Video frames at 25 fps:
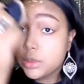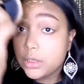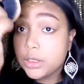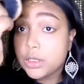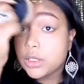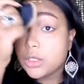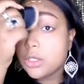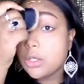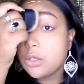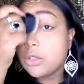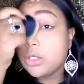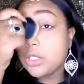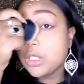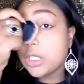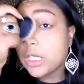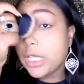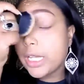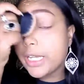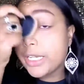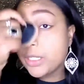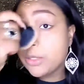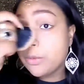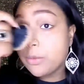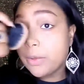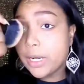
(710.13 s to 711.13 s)
It's gonna look
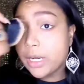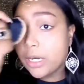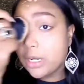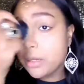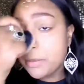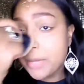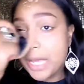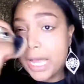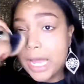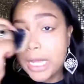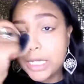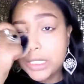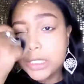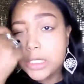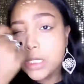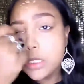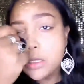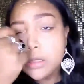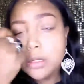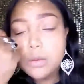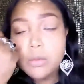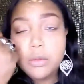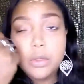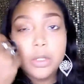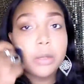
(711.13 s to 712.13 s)
like you're wearing a mask.
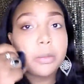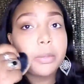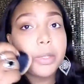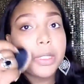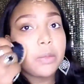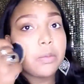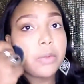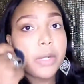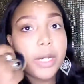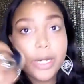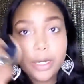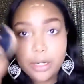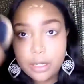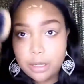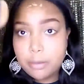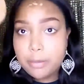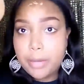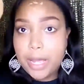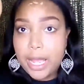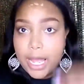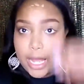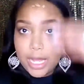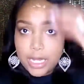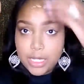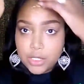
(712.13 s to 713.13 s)
You don't want to be wearing a
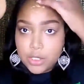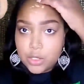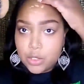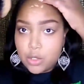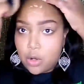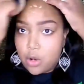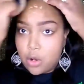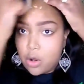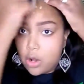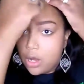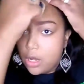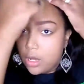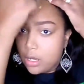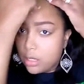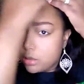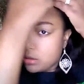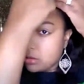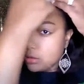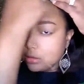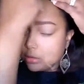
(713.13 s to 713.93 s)
mask, y'all.